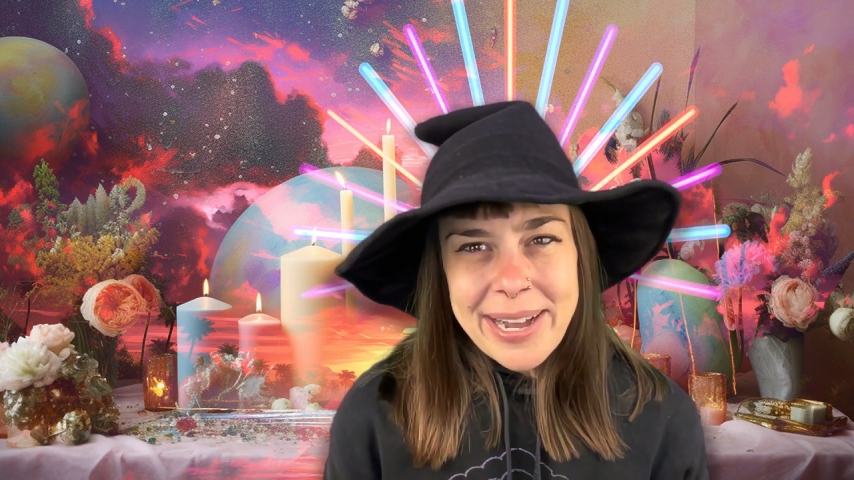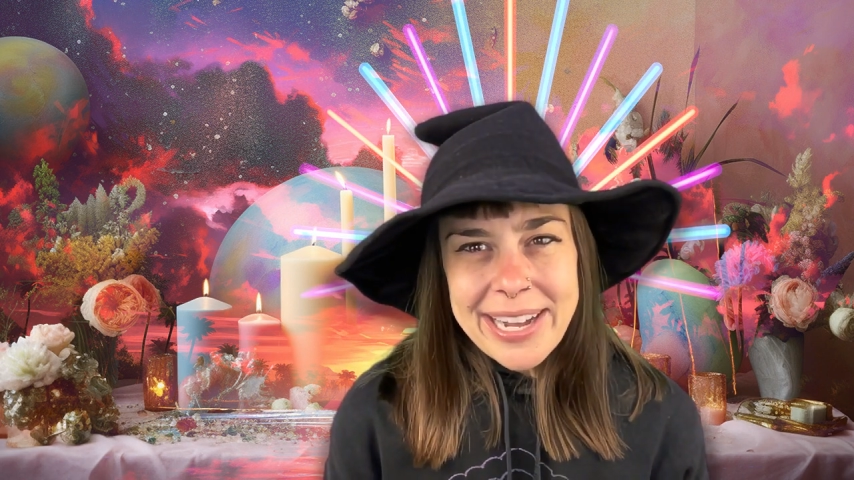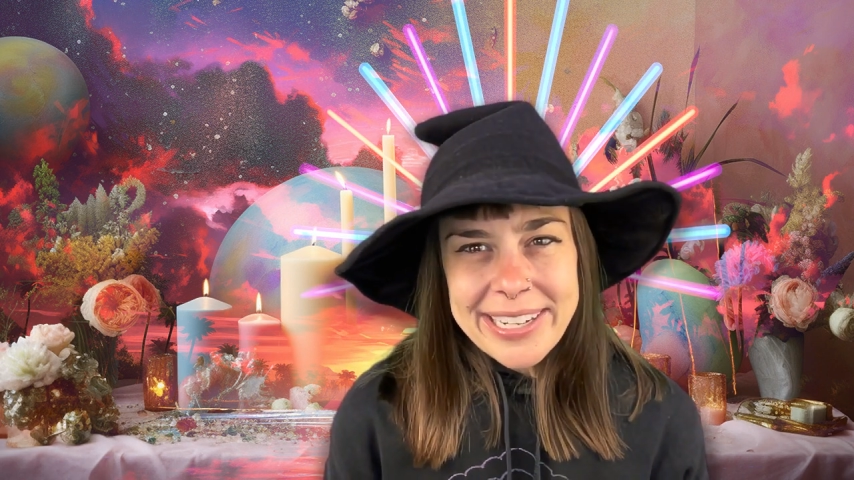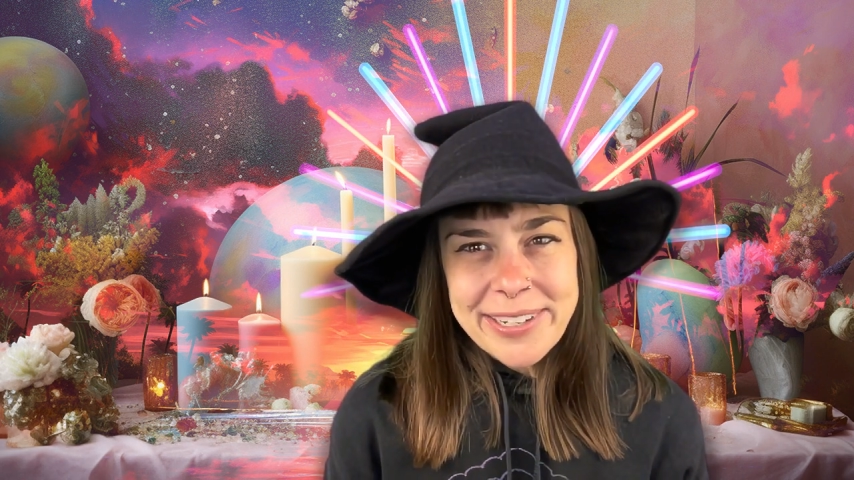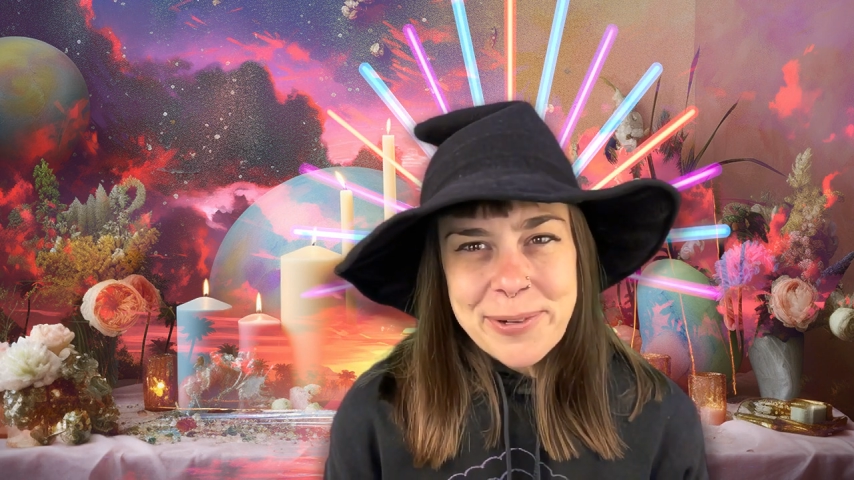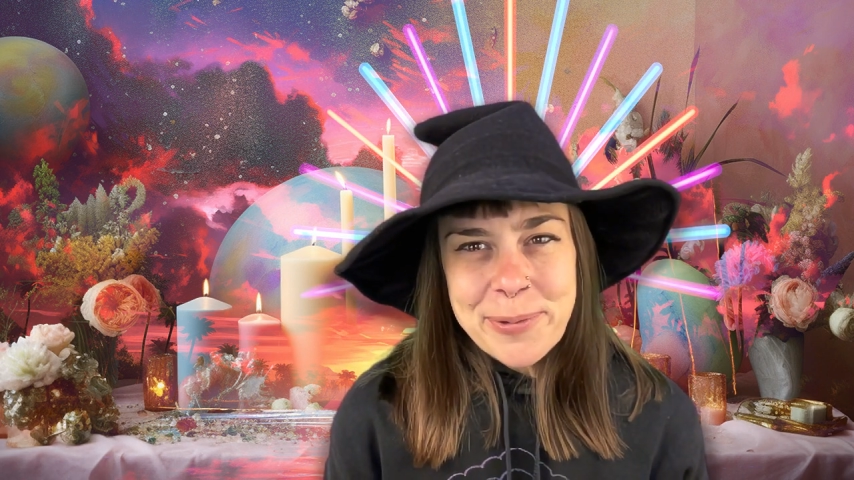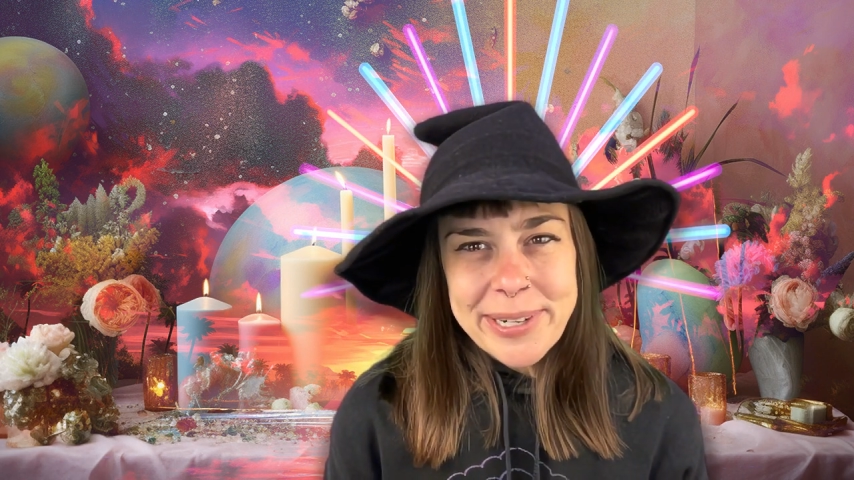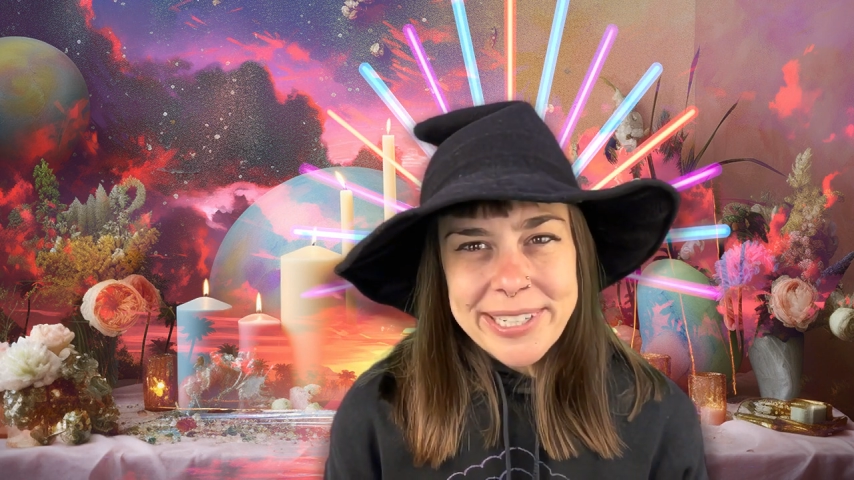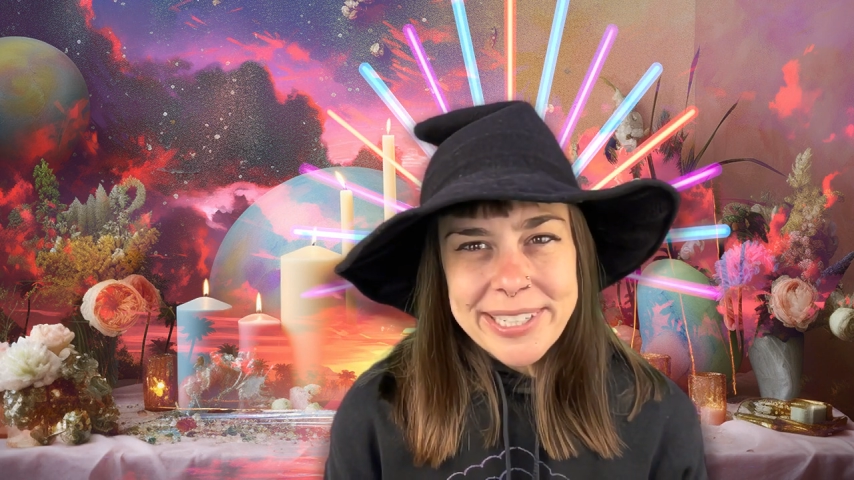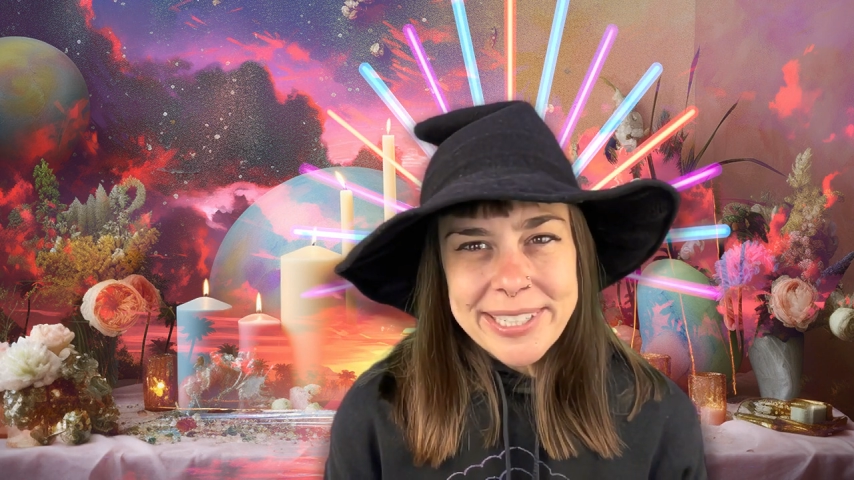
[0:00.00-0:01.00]
I
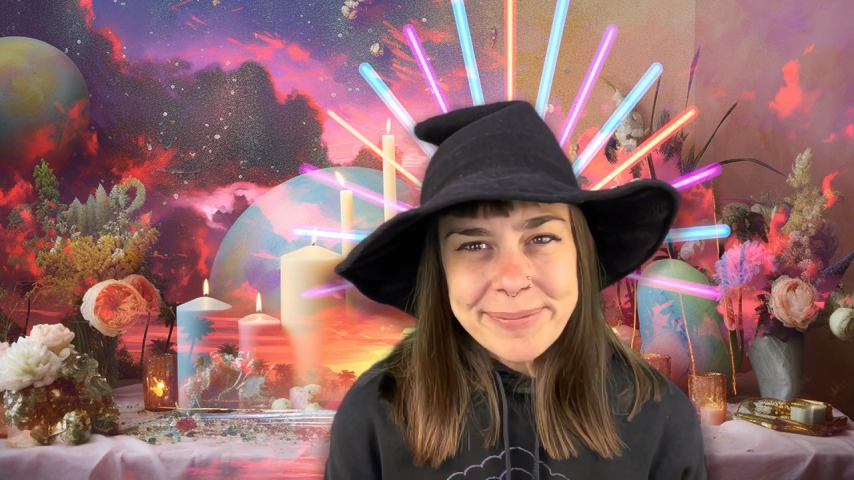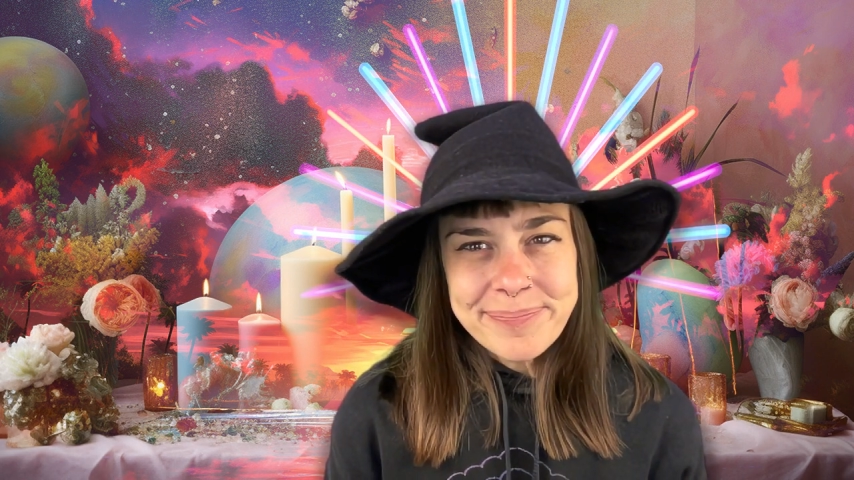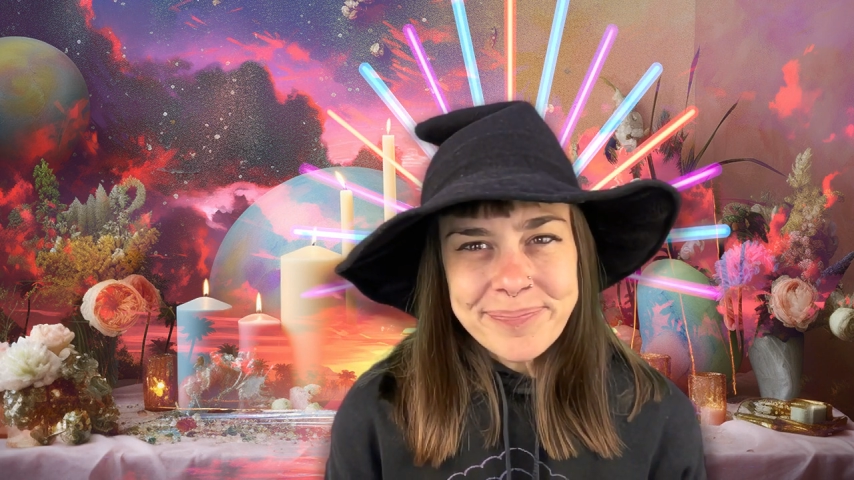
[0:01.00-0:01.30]
aware?